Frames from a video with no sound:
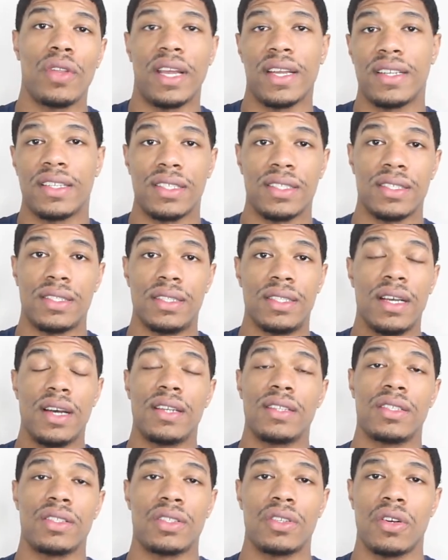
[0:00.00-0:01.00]
like it just
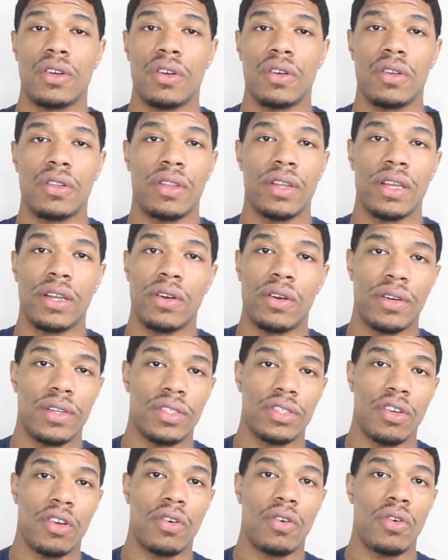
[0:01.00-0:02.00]
does this curl thing on
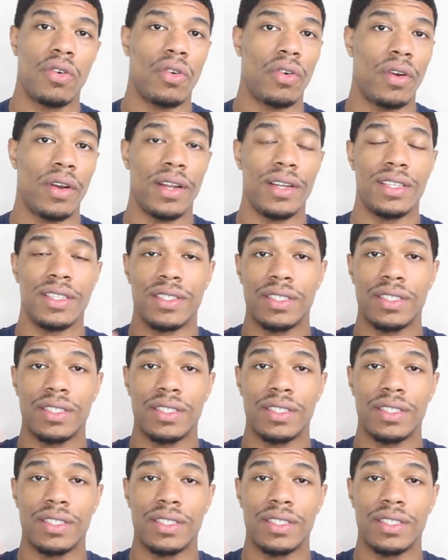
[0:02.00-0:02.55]
its own, or